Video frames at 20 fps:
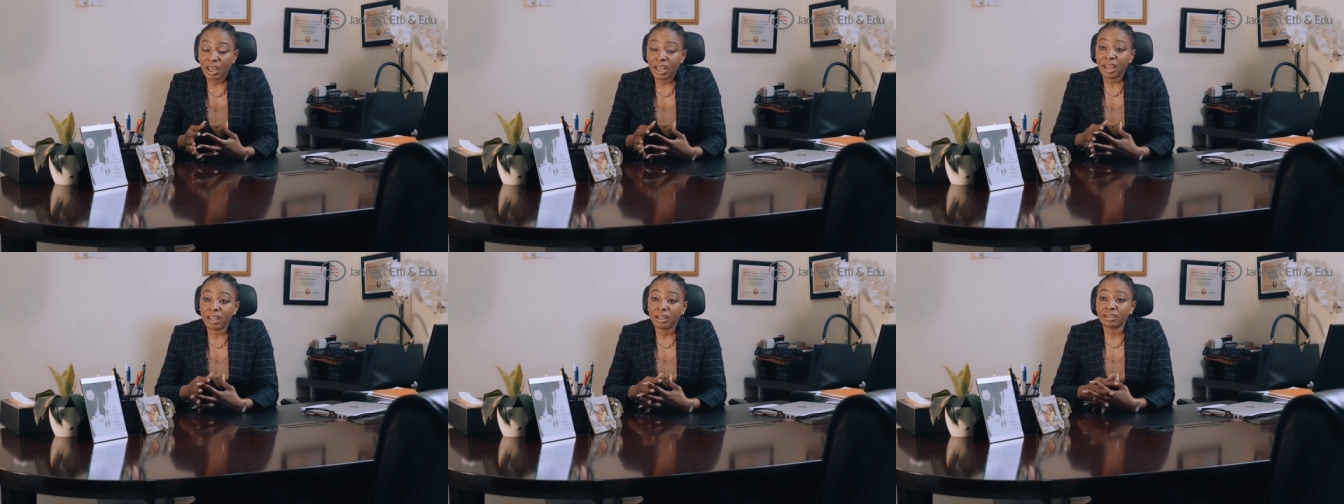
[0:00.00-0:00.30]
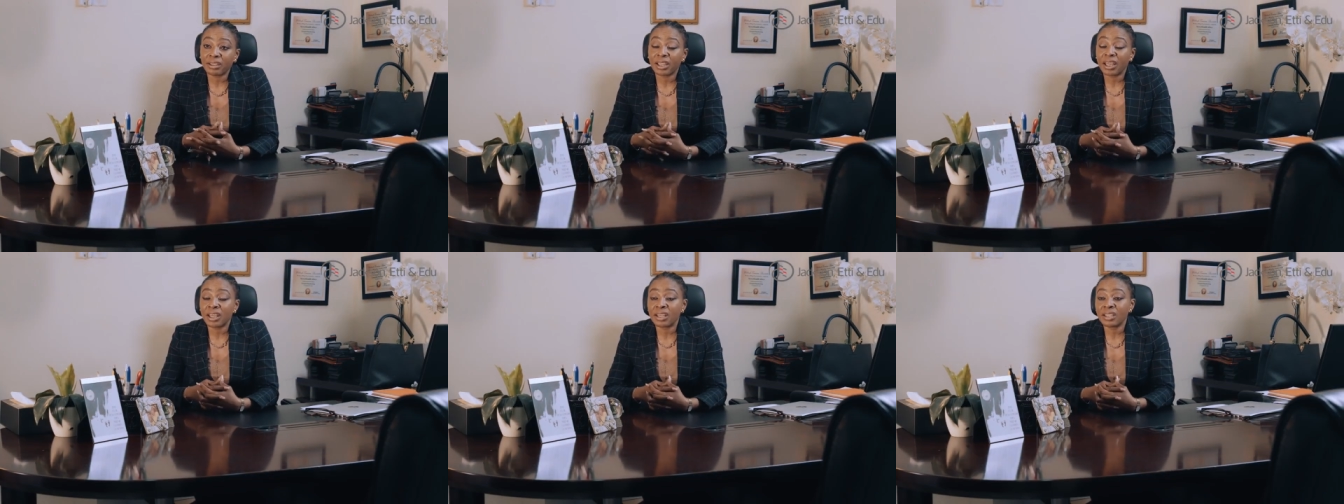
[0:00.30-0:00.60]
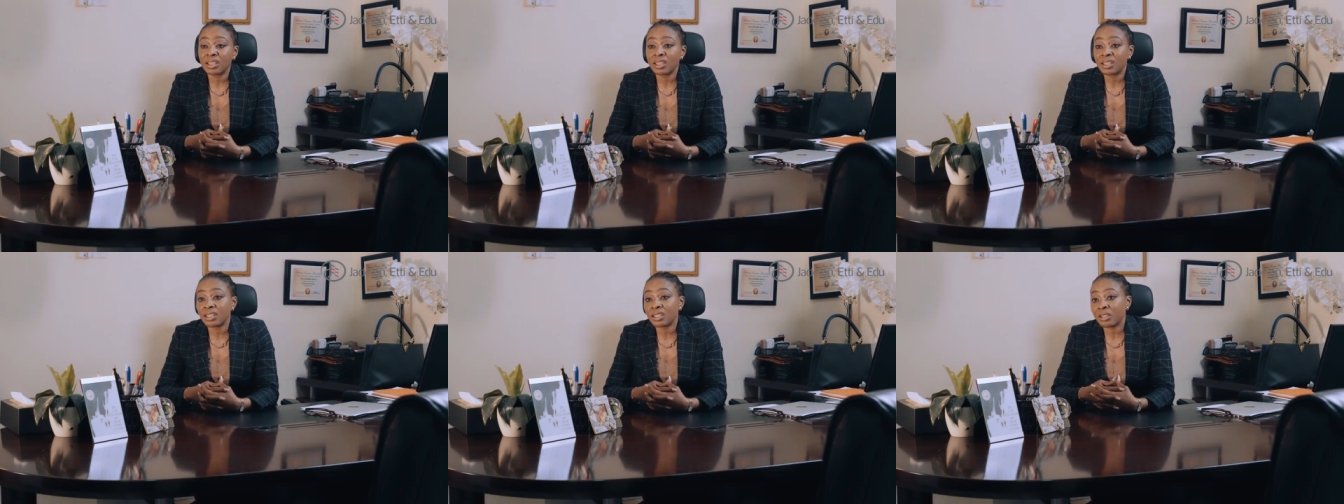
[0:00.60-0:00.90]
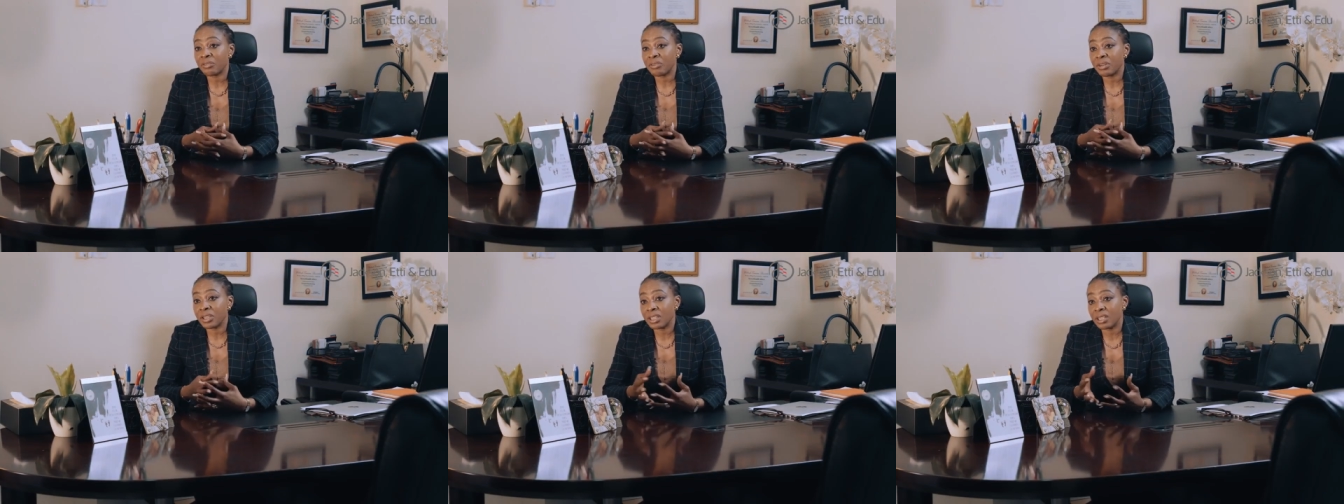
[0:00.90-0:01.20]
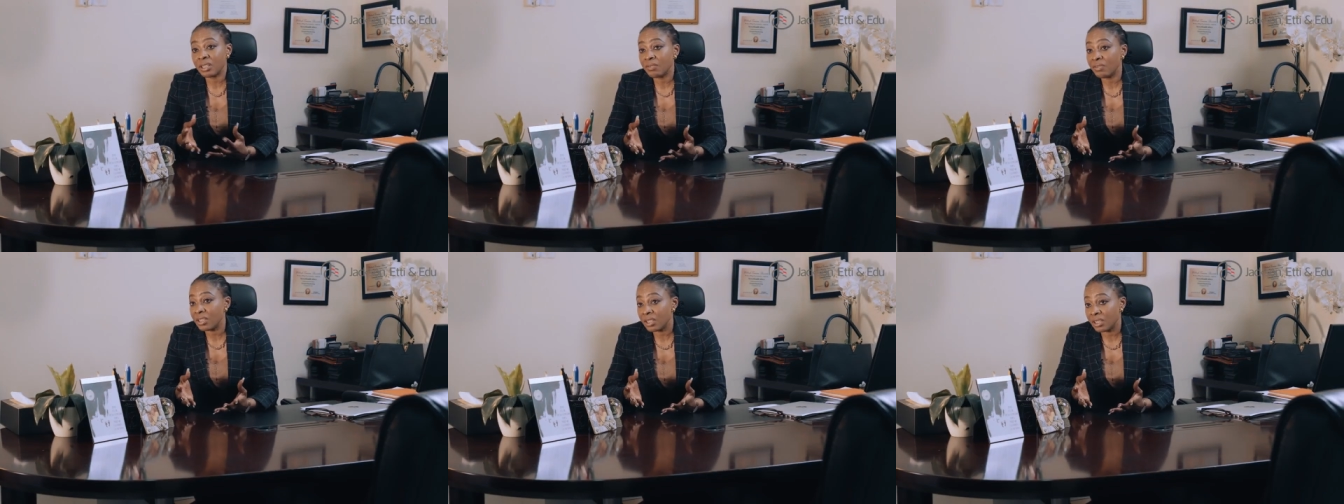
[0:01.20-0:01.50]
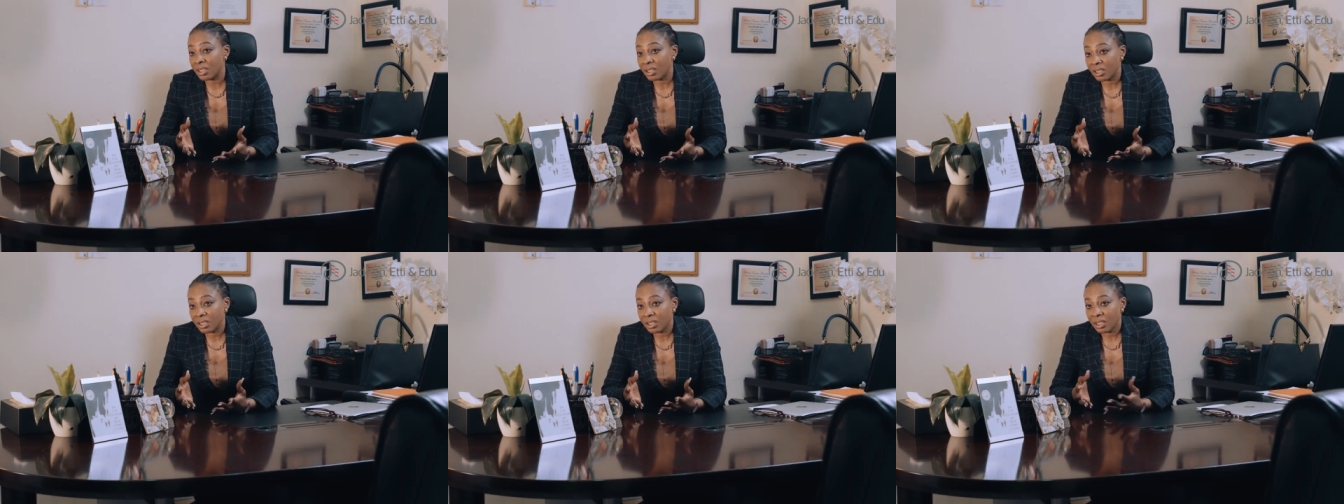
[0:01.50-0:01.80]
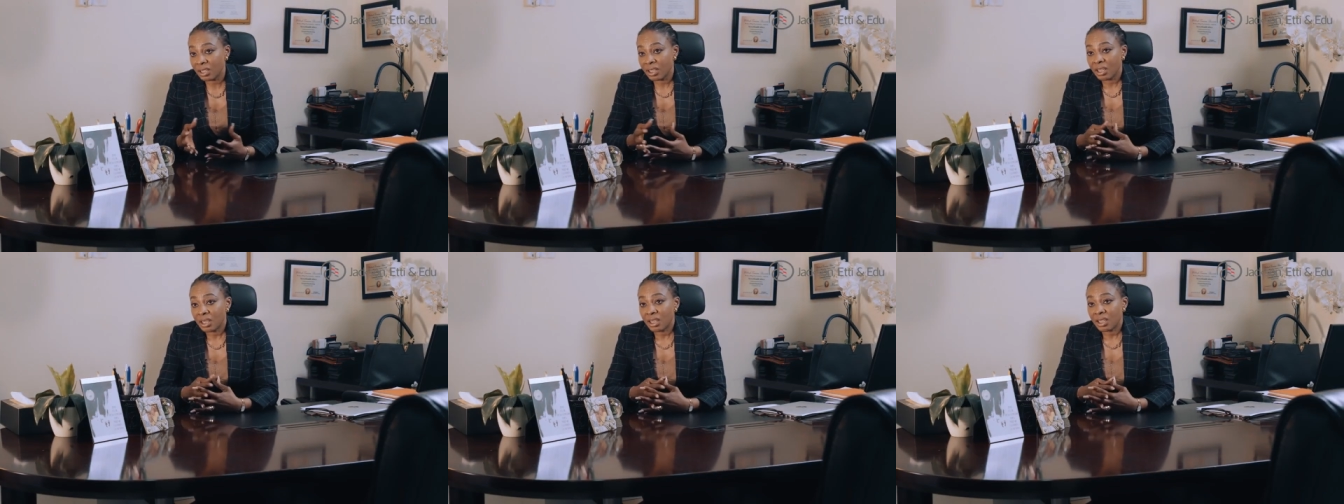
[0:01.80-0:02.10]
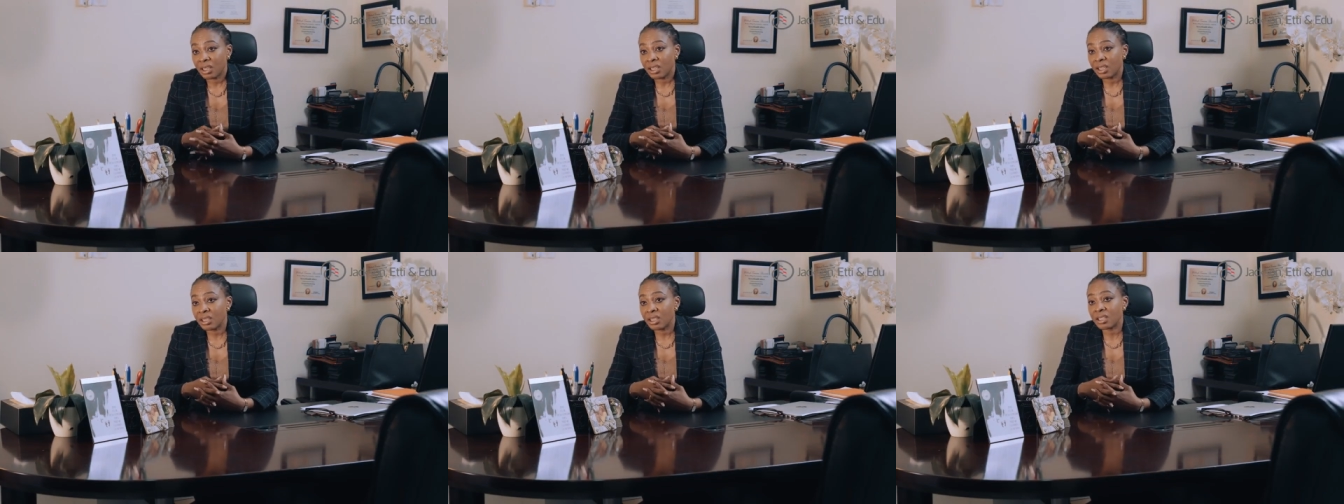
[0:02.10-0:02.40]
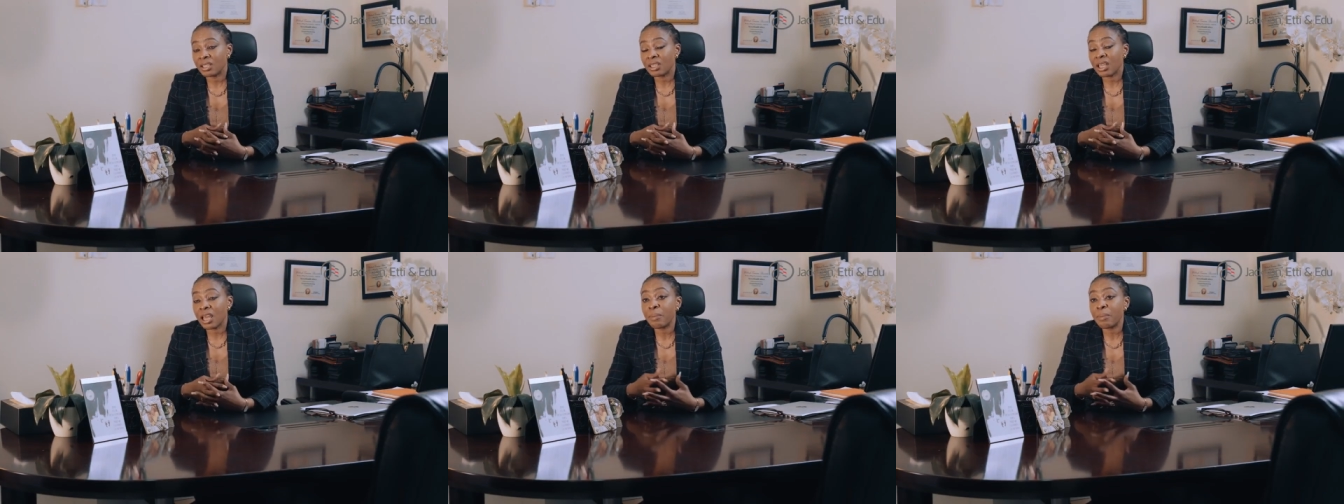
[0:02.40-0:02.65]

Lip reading: Healthcare needs creativity. It needs